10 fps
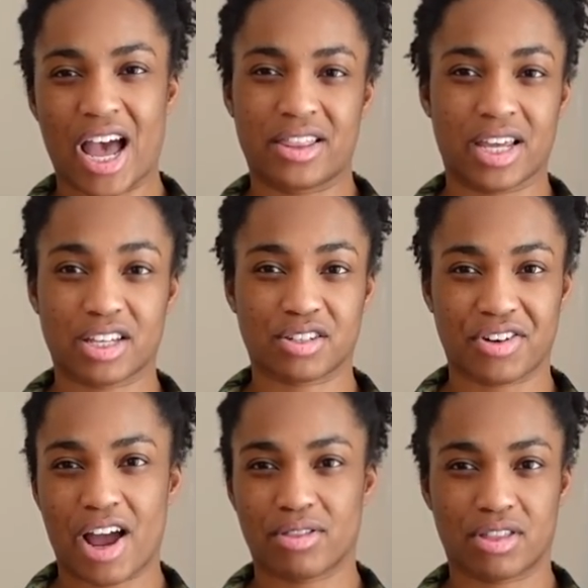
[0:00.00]
I think it's
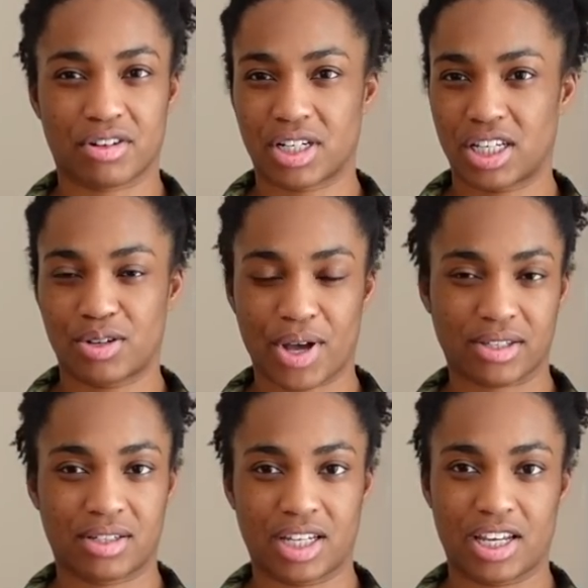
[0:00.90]
around thirty U
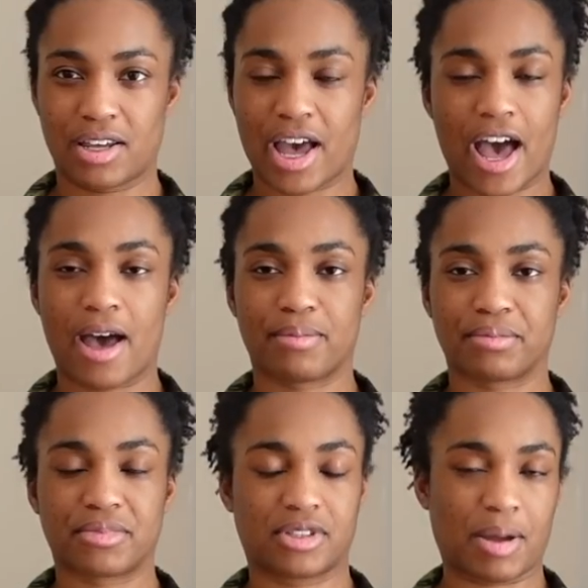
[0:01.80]
S D, um,
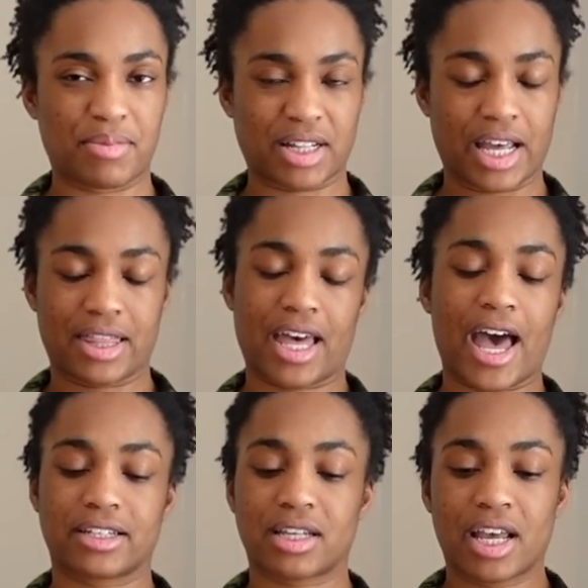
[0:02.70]
something like
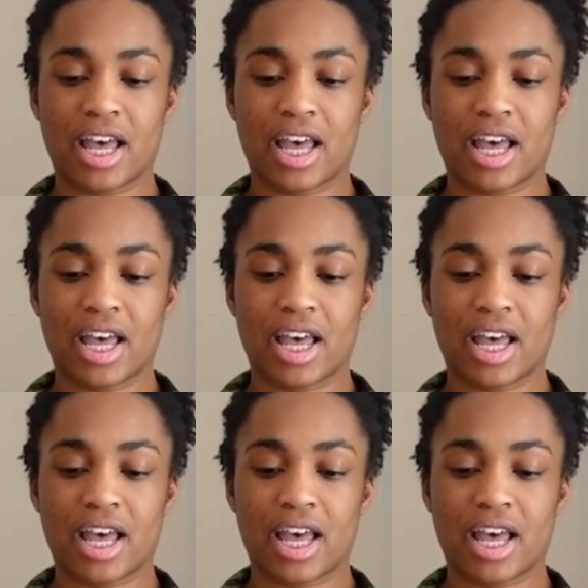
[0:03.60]
that.